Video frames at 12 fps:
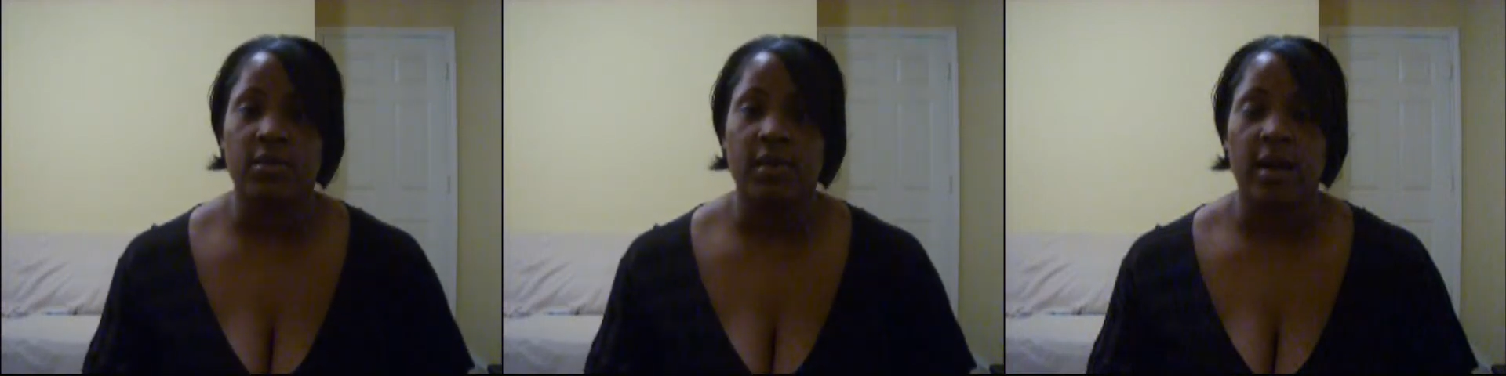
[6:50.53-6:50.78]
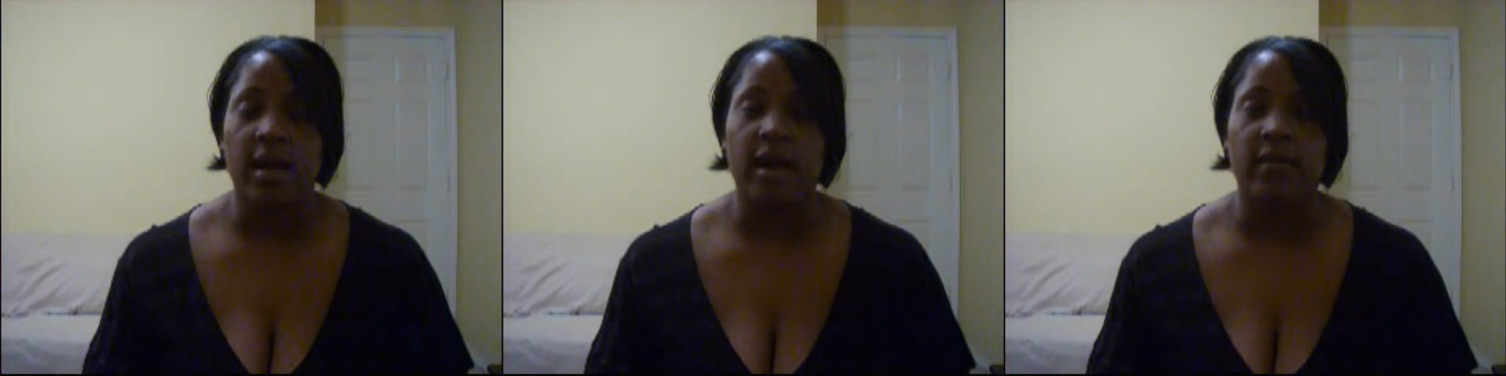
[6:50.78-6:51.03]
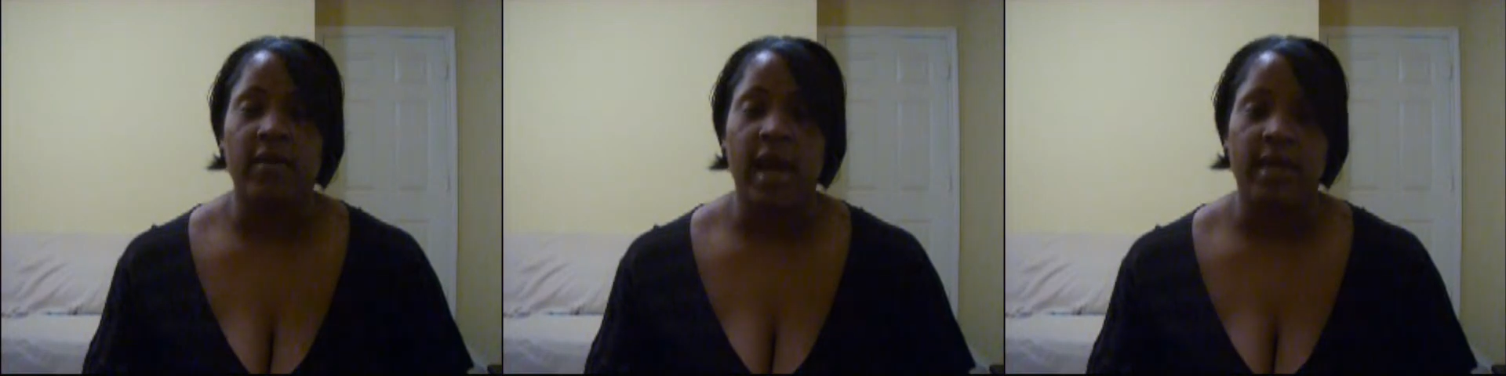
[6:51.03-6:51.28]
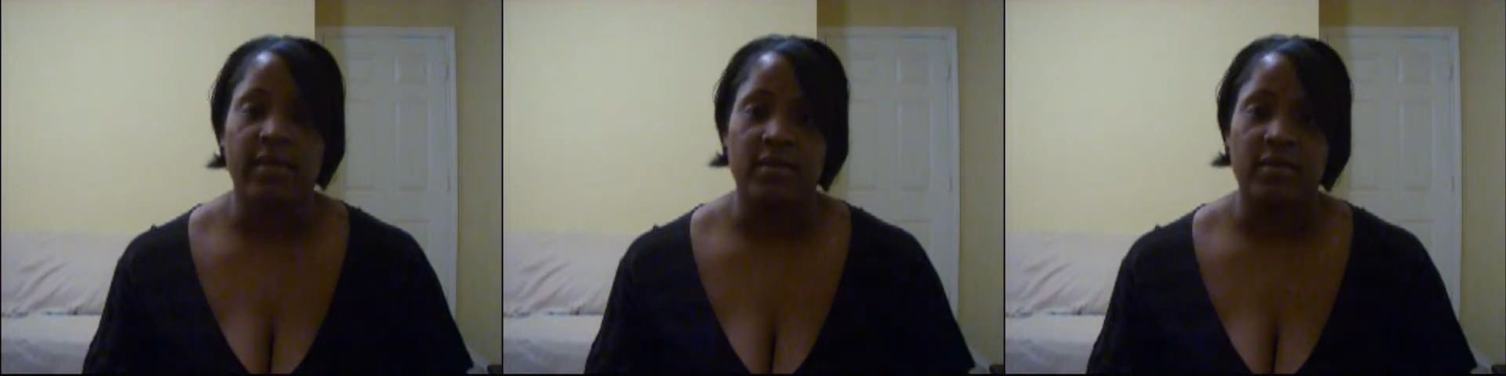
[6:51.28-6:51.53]
that I've
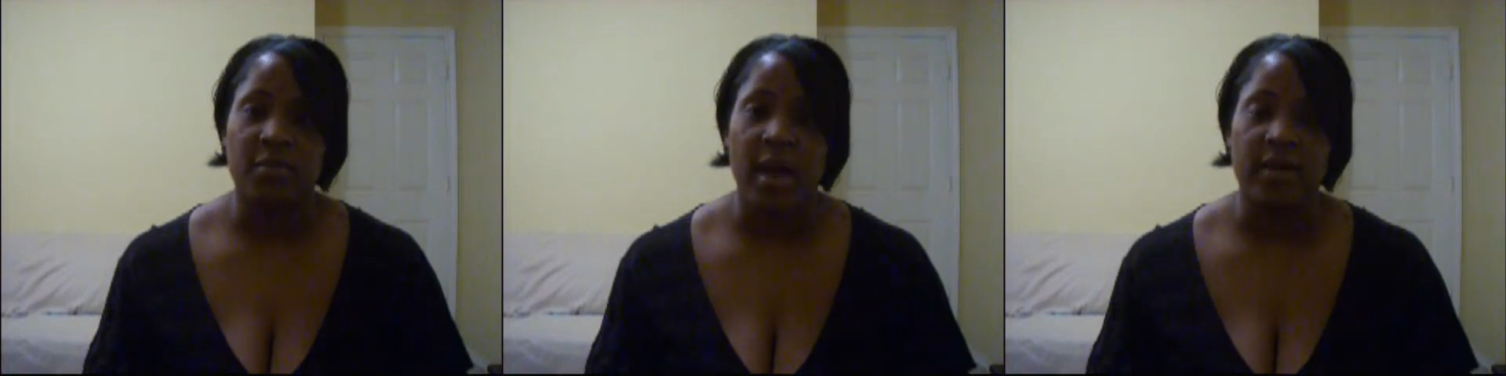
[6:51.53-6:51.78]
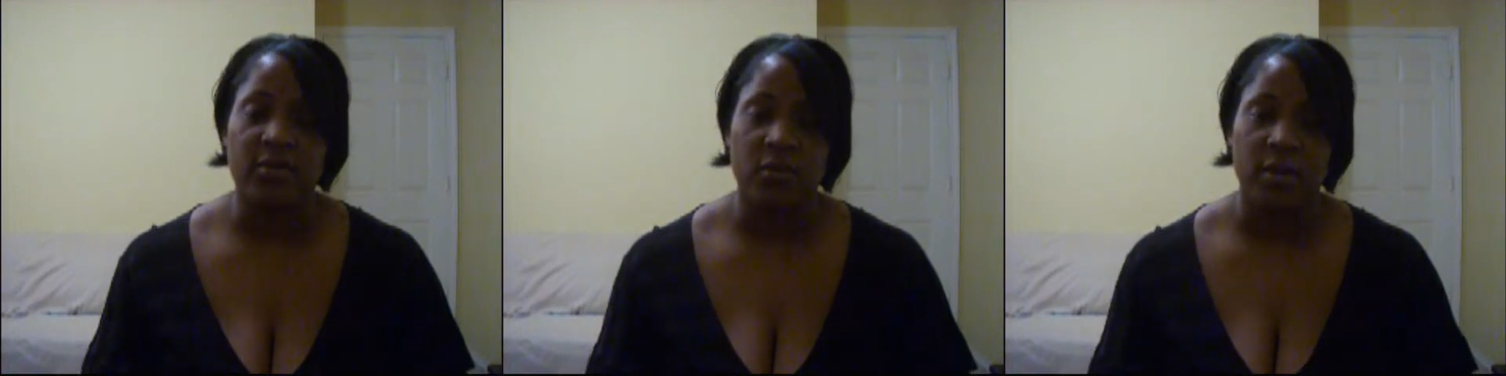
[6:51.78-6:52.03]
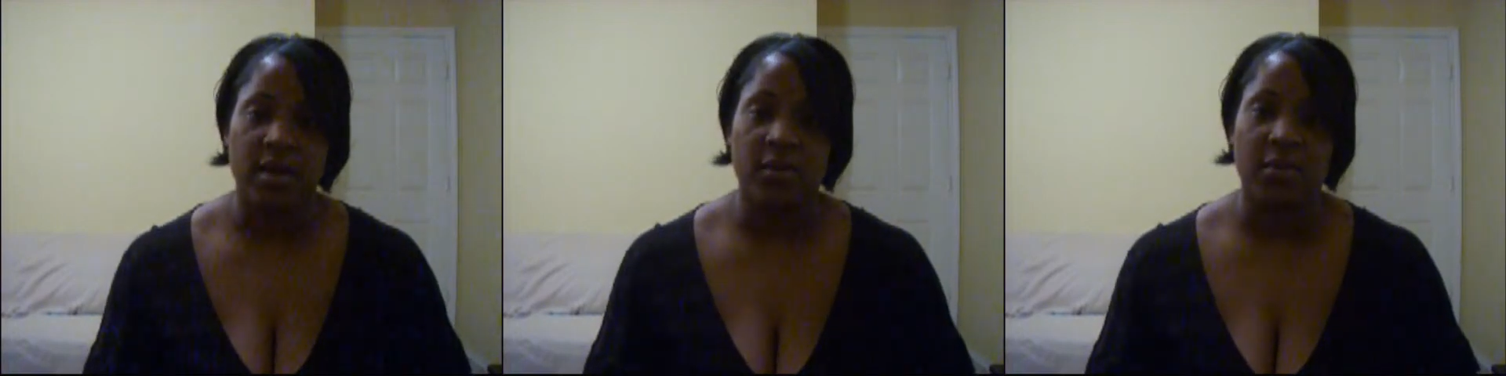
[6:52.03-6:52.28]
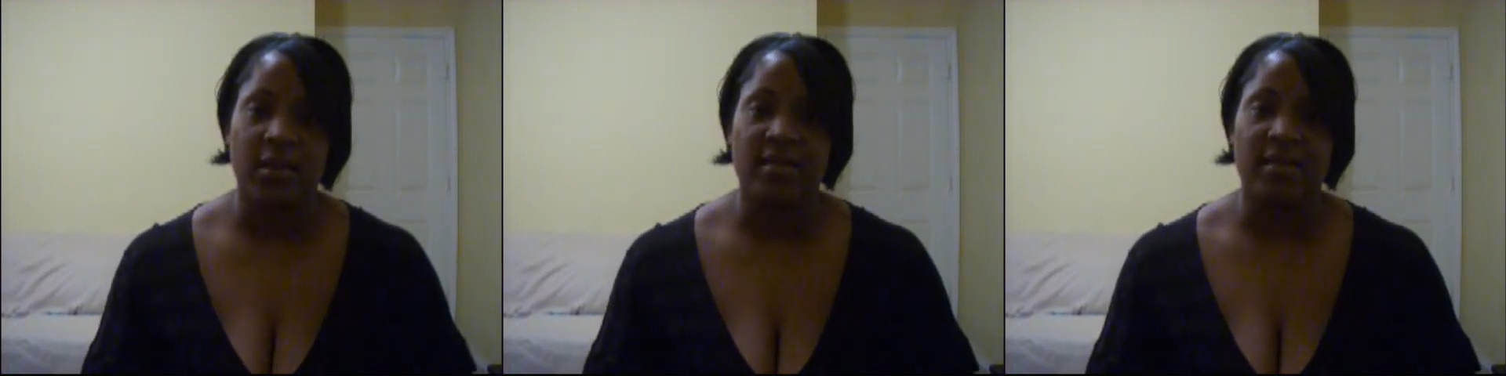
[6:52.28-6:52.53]
had this past week
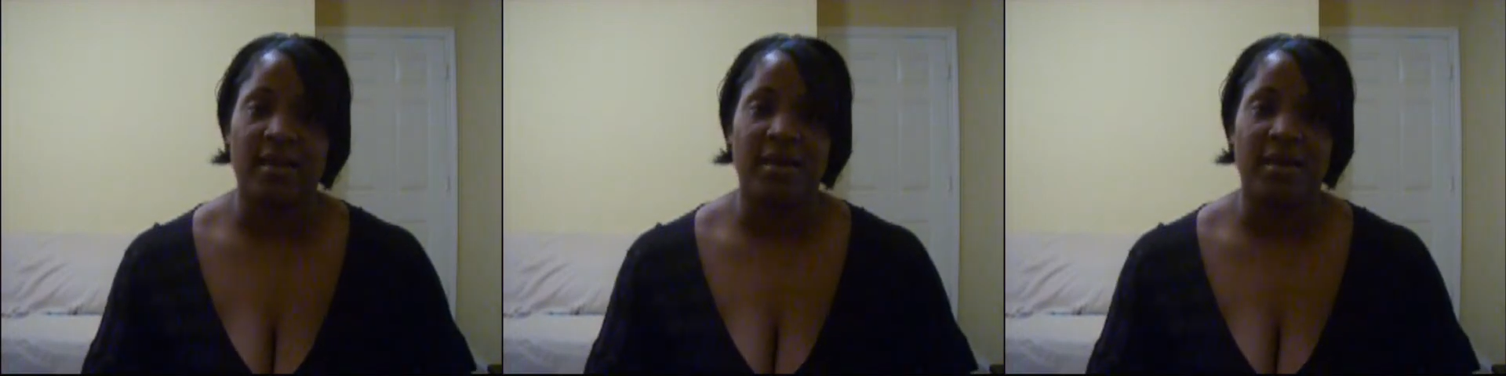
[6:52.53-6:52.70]
with